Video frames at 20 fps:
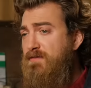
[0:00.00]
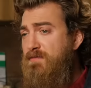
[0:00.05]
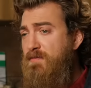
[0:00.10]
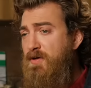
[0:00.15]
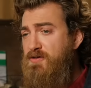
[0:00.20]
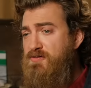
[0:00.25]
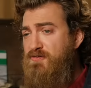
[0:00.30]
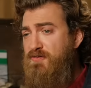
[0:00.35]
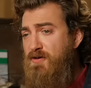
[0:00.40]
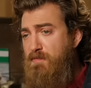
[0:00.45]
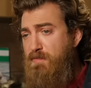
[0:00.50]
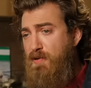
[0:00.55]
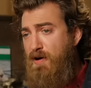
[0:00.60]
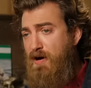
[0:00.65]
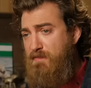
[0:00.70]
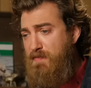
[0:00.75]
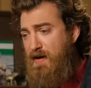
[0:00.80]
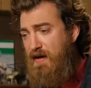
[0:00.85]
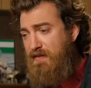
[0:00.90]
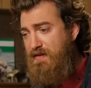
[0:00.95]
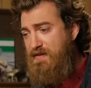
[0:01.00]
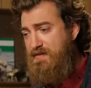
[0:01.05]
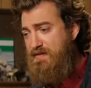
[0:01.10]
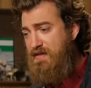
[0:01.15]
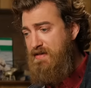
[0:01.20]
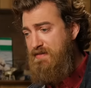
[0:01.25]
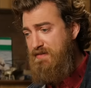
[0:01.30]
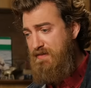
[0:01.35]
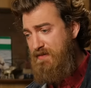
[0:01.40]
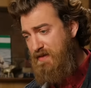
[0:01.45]
the most fun part about this
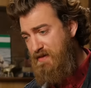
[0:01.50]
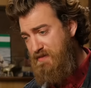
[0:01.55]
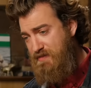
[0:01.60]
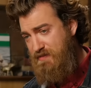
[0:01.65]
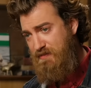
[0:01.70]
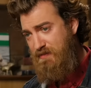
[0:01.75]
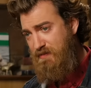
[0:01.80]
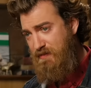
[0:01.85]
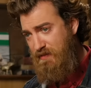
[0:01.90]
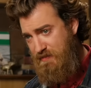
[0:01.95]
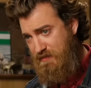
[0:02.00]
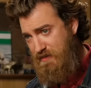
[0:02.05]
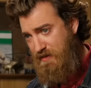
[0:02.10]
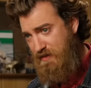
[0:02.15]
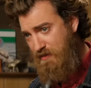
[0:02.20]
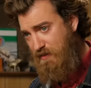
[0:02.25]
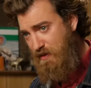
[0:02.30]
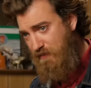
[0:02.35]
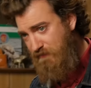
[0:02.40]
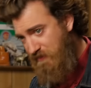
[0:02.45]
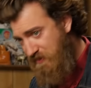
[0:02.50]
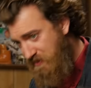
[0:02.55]
is is is getting it off